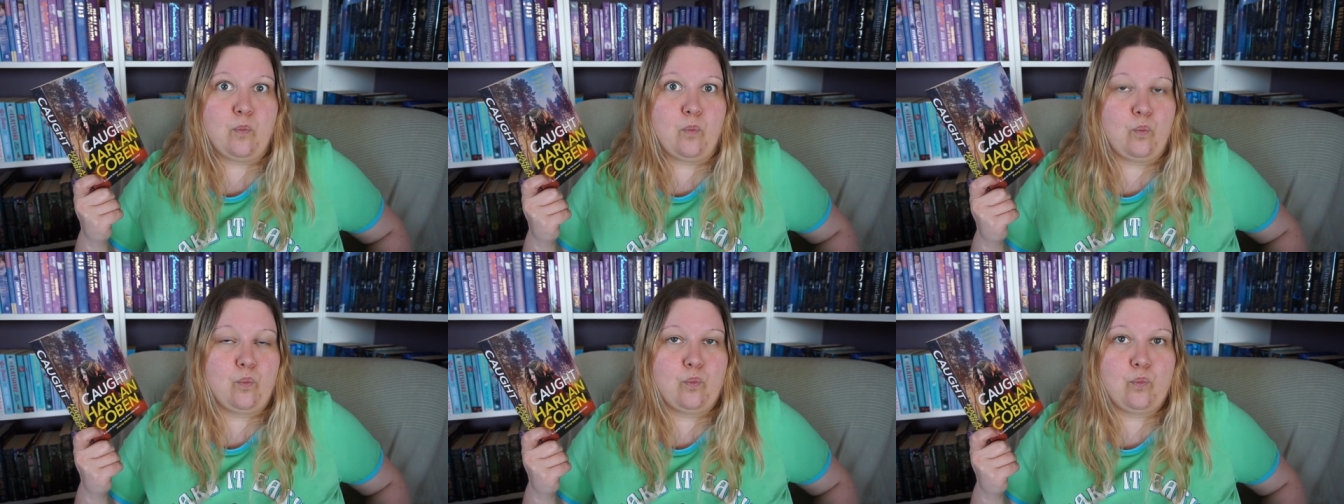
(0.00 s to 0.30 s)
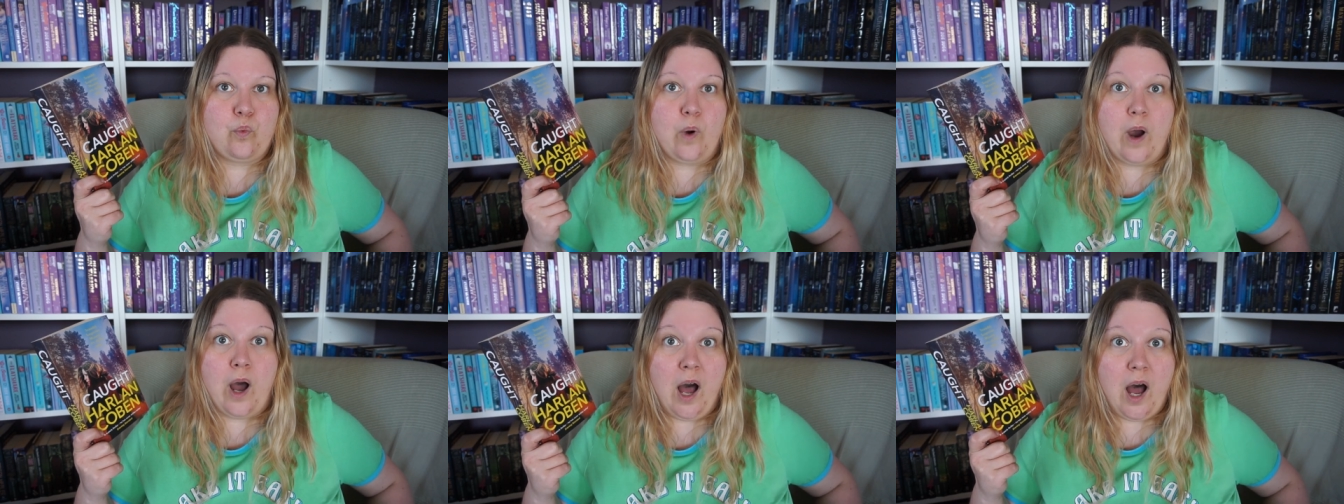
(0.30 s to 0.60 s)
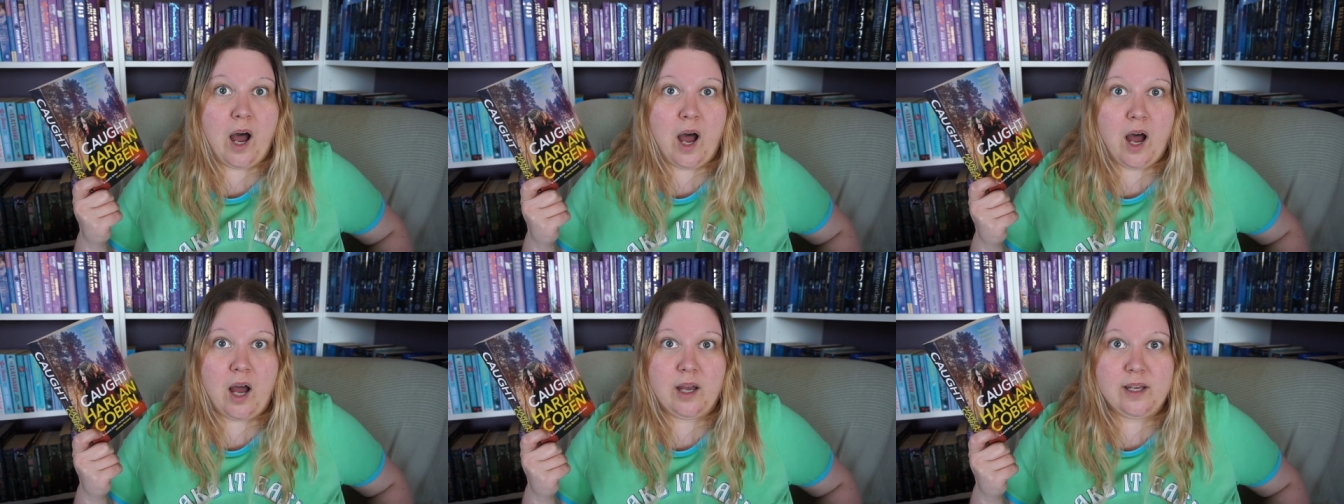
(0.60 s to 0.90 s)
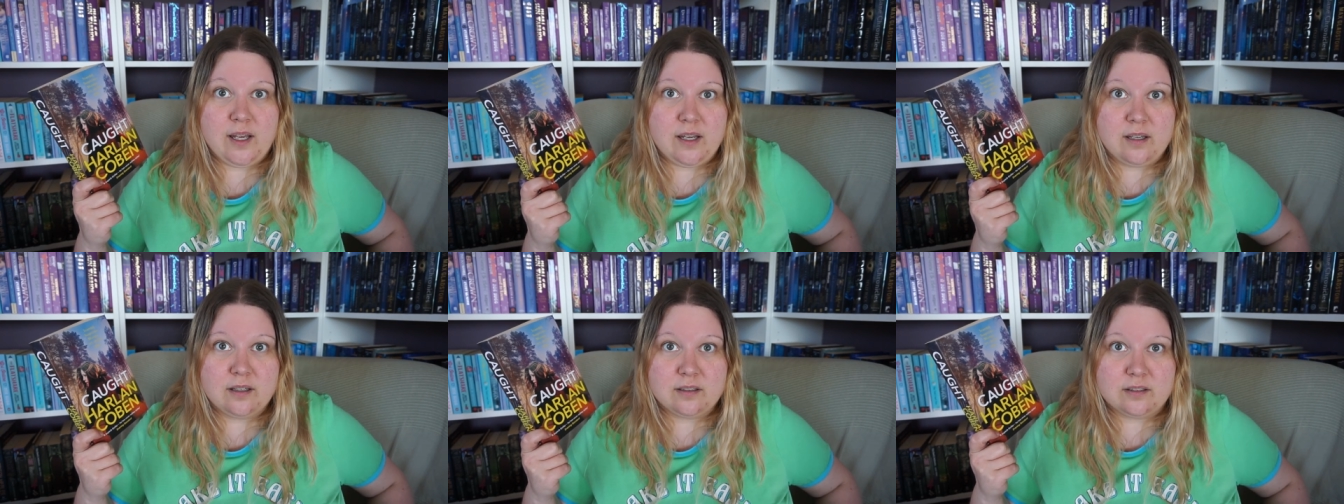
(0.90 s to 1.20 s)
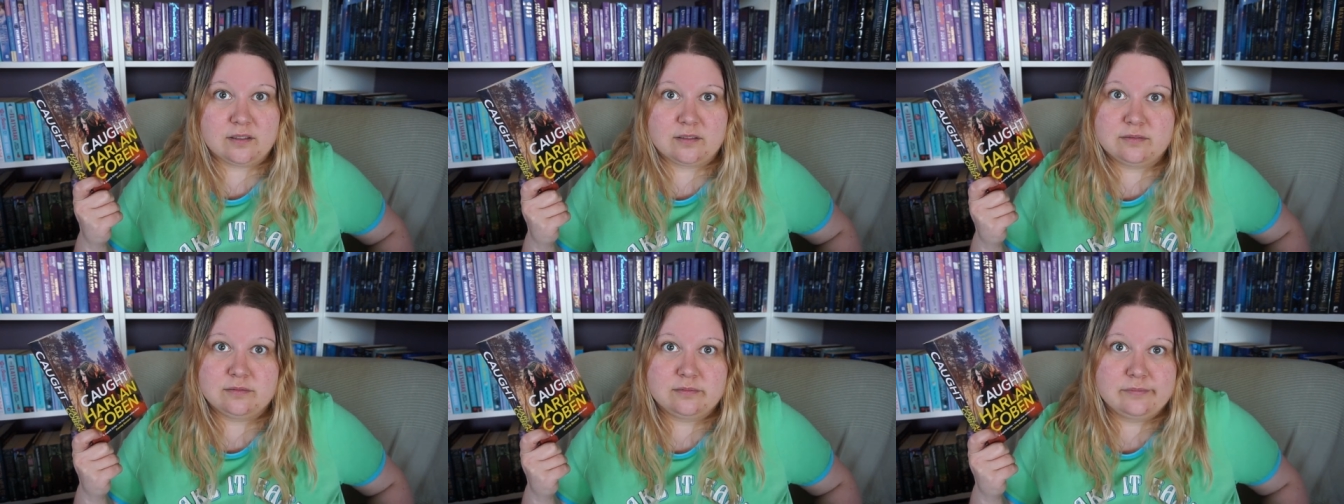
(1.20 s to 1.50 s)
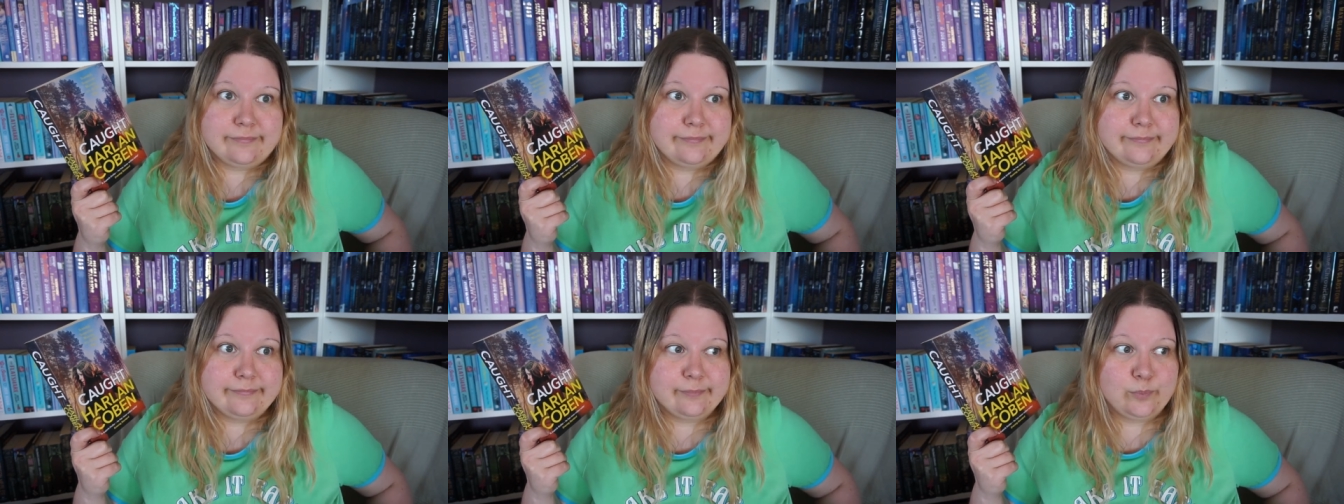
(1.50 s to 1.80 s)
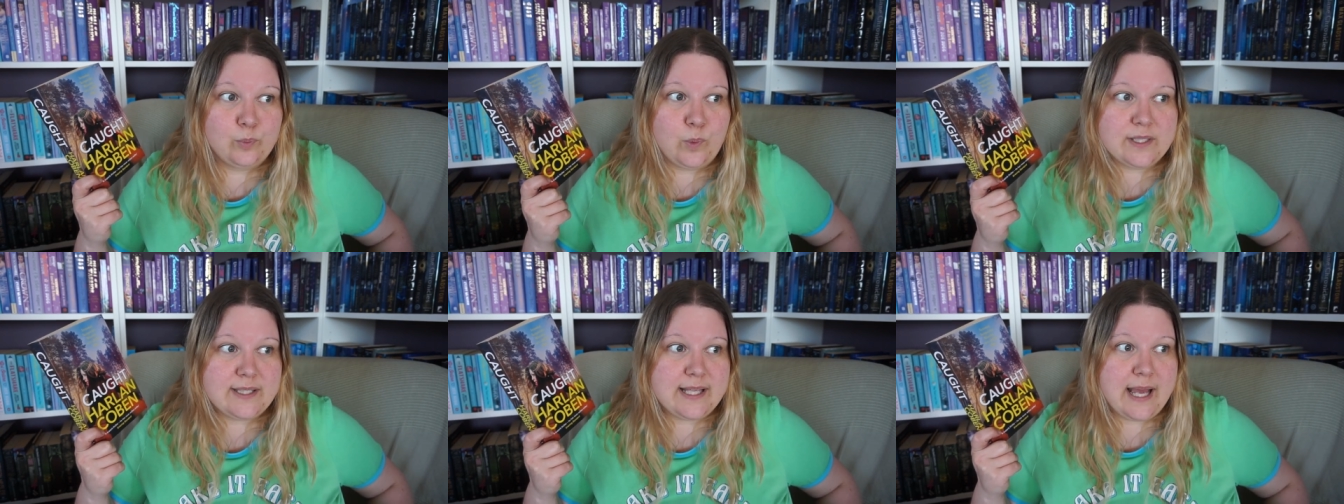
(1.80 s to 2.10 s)
why?
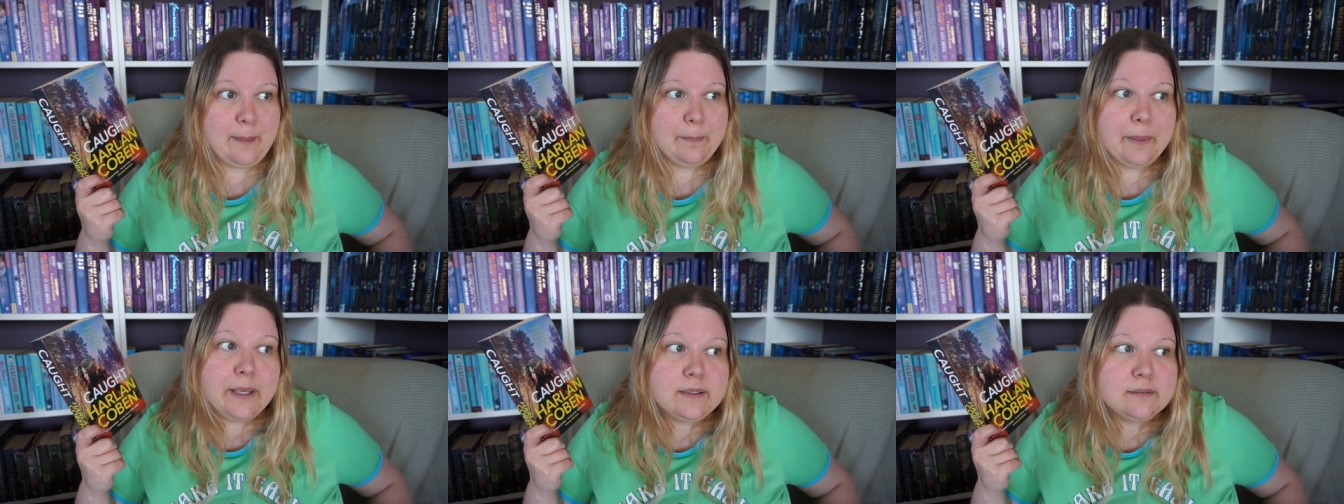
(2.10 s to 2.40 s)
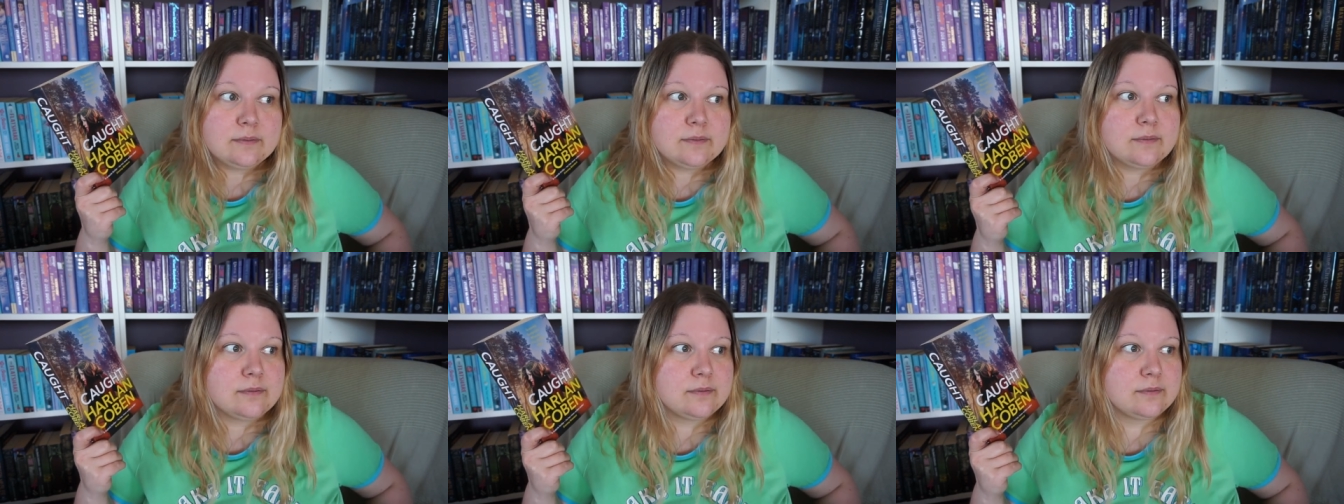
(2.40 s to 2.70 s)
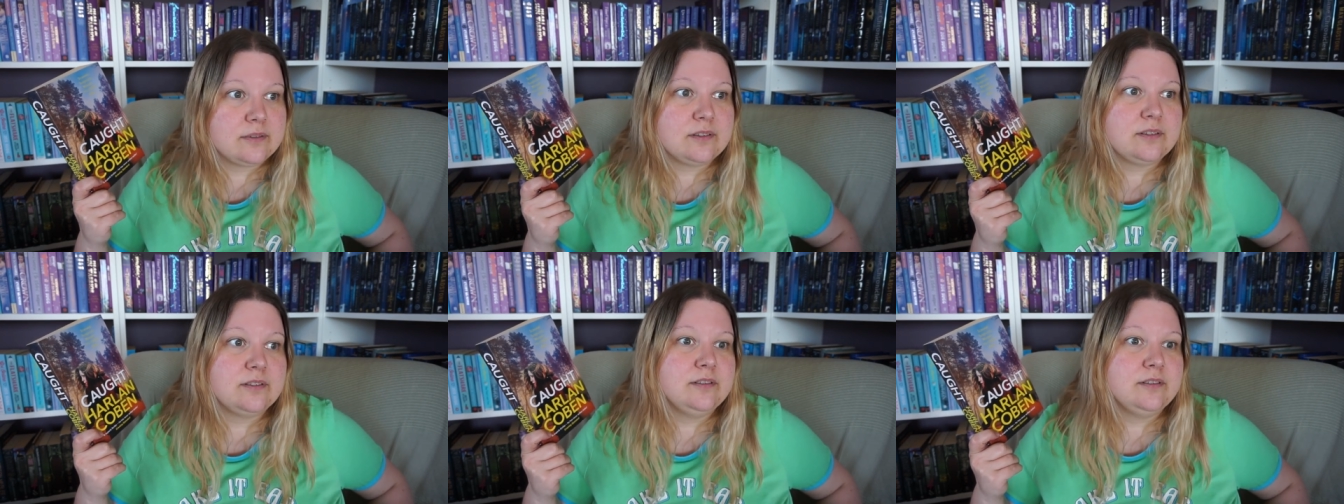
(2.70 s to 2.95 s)
What's happened?